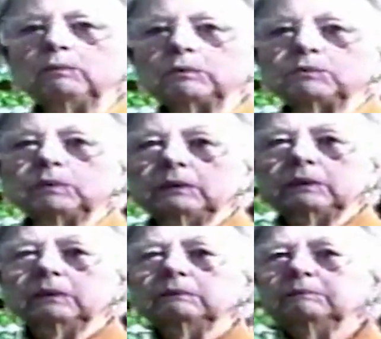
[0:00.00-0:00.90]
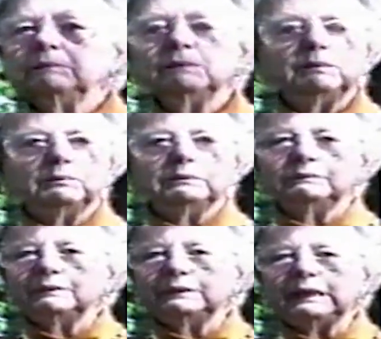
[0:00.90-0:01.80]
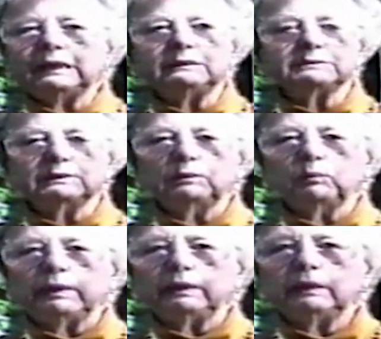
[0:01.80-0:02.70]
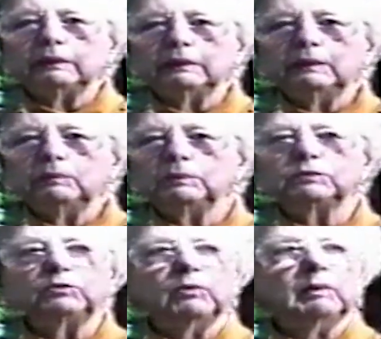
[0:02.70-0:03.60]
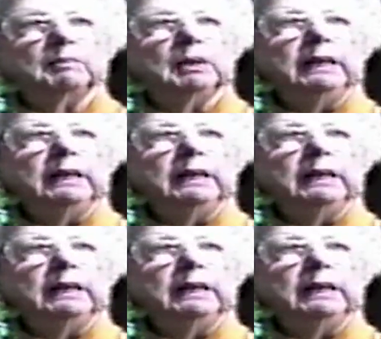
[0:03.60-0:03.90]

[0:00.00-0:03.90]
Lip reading: was really a nice little wedding. It was adorable.